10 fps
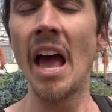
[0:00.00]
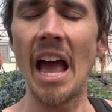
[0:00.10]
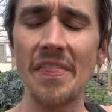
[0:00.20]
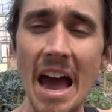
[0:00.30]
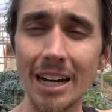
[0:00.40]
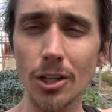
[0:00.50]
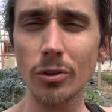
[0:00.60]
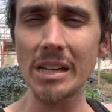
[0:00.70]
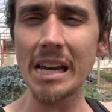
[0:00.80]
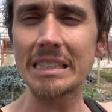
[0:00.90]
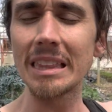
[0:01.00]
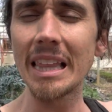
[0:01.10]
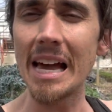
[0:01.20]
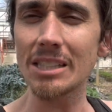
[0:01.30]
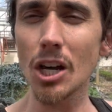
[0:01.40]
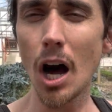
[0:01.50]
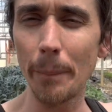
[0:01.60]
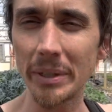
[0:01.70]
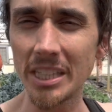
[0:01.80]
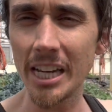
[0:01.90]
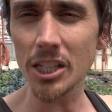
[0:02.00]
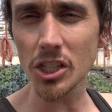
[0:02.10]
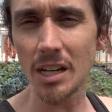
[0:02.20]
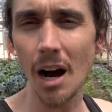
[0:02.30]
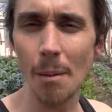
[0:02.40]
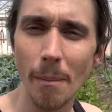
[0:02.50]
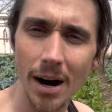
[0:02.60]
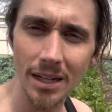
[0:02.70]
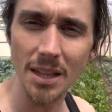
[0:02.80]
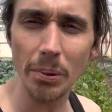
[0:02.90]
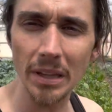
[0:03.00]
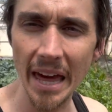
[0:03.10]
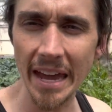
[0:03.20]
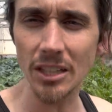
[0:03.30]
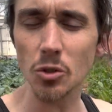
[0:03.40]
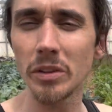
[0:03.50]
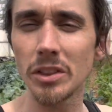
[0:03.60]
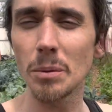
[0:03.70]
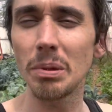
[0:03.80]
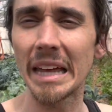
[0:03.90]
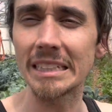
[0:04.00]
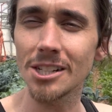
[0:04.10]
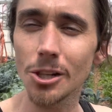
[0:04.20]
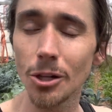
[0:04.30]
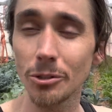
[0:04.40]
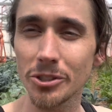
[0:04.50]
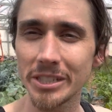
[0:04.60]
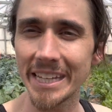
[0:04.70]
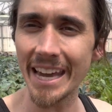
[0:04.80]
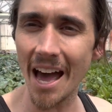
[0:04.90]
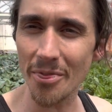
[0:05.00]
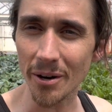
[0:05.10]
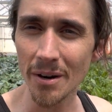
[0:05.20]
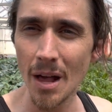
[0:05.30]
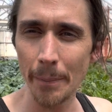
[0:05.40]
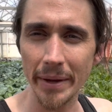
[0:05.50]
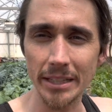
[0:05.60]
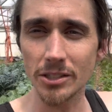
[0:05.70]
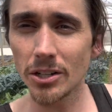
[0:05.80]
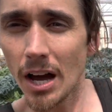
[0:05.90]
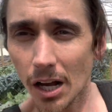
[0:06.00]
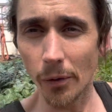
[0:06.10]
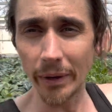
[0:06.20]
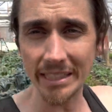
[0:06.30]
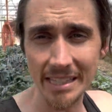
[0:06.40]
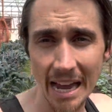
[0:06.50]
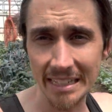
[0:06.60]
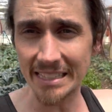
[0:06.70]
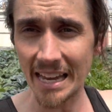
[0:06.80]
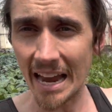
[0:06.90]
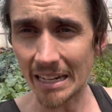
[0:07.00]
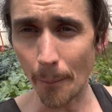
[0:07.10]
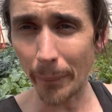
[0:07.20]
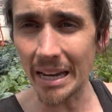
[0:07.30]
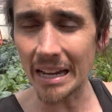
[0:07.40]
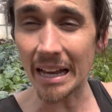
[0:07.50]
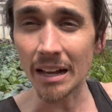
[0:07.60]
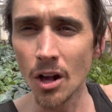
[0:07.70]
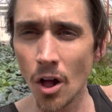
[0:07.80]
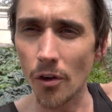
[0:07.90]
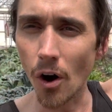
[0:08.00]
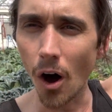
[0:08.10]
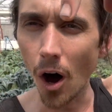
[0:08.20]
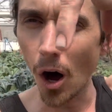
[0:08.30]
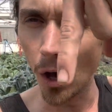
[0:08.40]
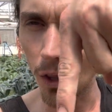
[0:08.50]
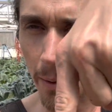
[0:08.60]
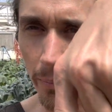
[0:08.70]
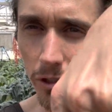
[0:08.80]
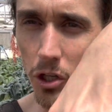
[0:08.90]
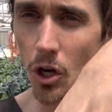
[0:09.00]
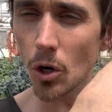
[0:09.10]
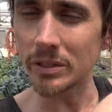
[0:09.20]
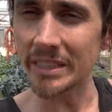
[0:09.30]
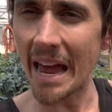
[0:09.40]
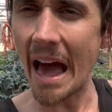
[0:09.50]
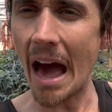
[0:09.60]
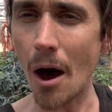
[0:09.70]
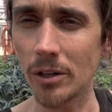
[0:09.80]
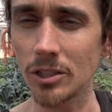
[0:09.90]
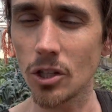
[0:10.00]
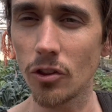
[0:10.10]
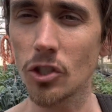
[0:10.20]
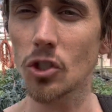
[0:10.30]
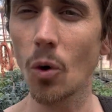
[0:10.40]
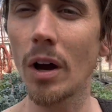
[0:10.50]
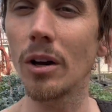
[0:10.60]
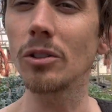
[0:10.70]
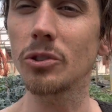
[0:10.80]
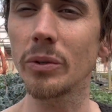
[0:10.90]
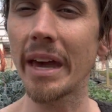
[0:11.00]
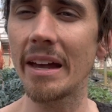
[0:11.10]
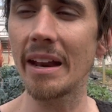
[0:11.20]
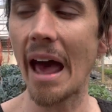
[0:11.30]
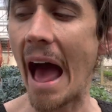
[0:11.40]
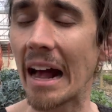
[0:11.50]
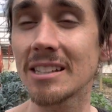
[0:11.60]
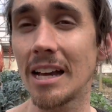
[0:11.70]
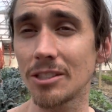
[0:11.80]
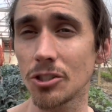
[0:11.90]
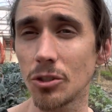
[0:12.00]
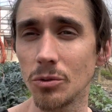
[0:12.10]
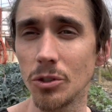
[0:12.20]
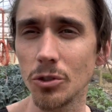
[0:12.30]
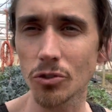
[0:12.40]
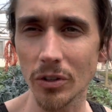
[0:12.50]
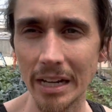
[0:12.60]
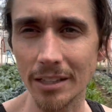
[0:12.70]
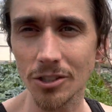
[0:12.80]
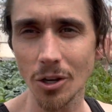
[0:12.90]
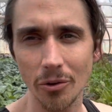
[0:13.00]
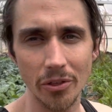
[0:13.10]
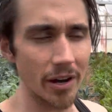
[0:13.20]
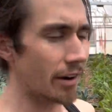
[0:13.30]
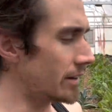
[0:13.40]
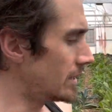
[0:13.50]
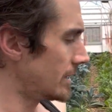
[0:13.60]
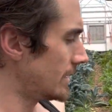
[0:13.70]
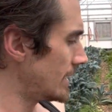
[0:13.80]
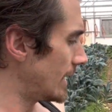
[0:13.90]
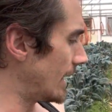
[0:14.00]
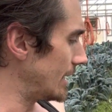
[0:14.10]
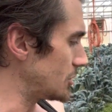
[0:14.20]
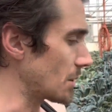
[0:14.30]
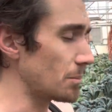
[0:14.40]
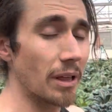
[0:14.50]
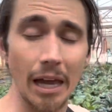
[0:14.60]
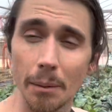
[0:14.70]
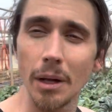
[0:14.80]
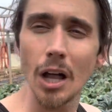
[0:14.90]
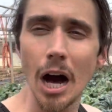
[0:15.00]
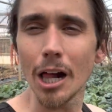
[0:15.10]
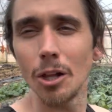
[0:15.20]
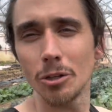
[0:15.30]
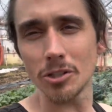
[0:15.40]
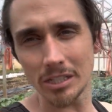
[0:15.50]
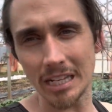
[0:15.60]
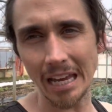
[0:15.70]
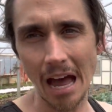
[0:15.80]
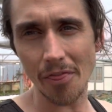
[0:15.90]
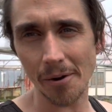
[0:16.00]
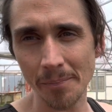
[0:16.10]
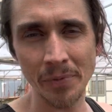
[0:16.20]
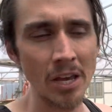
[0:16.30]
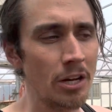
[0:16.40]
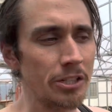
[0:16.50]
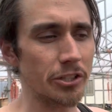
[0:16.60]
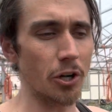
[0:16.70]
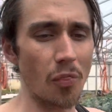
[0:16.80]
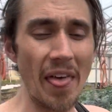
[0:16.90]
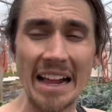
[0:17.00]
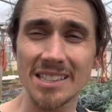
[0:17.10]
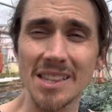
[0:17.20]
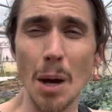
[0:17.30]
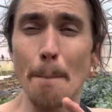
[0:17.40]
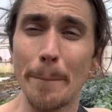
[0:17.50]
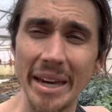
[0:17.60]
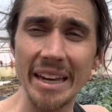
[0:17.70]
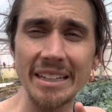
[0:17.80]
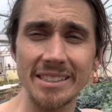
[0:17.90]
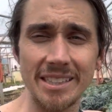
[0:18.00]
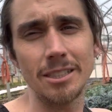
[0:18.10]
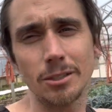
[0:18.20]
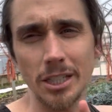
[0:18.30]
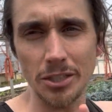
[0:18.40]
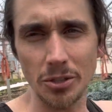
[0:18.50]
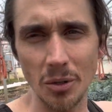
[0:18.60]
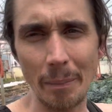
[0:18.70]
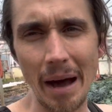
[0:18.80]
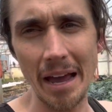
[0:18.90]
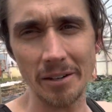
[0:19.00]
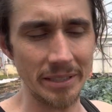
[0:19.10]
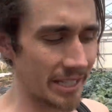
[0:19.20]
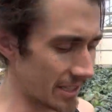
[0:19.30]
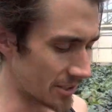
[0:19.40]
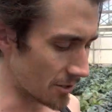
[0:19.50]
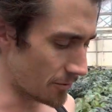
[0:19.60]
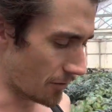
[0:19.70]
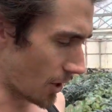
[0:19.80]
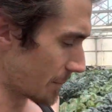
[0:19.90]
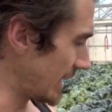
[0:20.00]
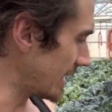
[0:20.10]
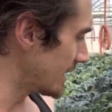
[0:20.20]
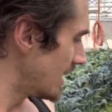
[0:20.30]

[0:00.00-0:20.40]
and that creates less competition among the plants when they're planted closer together, because they're not going side to side competing. They're all able to go down into the soil to get access to nutrients, so you can plant them a lot closer together. So that's the biggest secret to bio-intensive farming,